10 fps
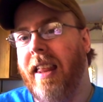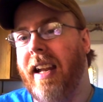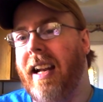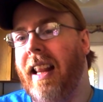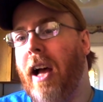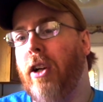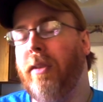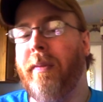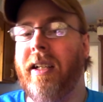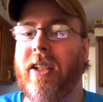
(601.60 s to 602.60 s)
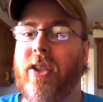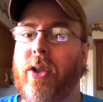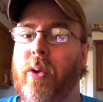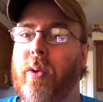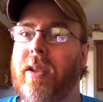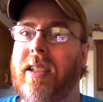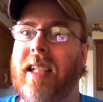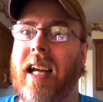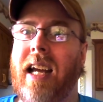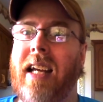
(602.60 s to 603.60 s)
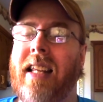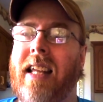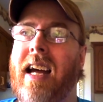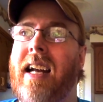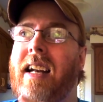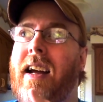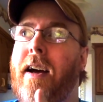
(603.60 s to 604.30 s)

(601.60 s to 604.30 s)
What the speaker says: that allows me to say that